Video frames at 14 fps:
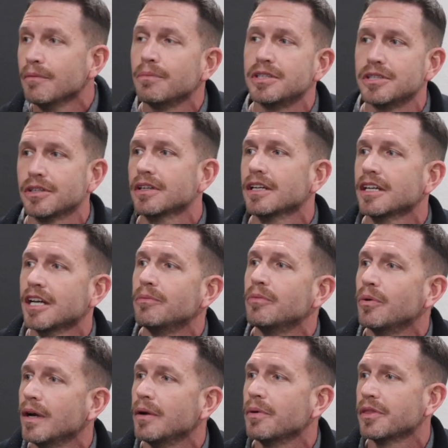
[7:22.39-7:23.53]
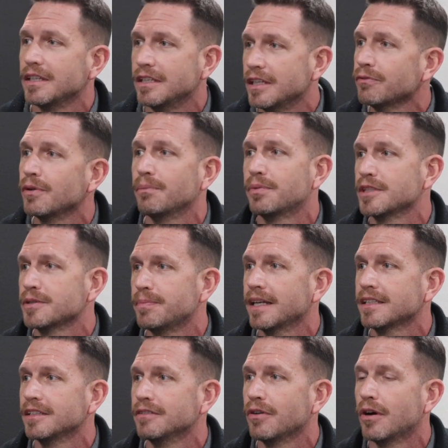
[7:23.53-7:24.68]
but you're going to come away with a different
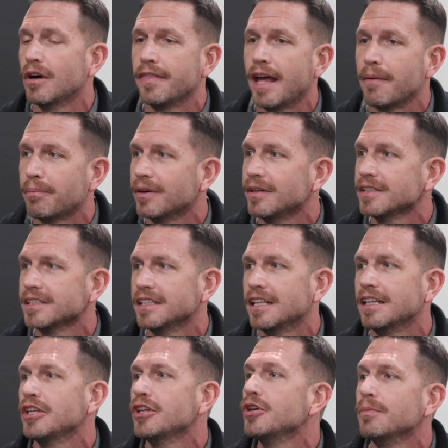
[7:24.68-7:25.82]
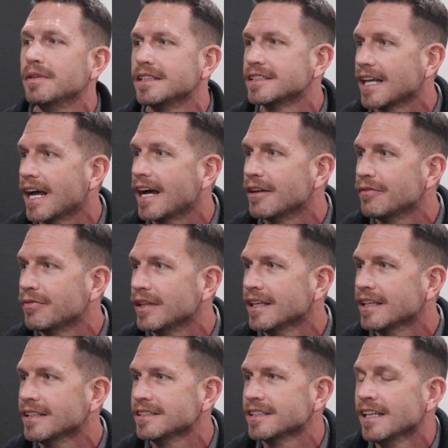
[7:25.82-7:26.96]
perspective on that person and the human side of
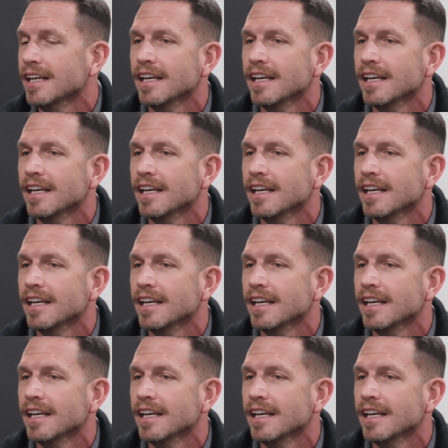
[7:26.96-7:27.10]
things.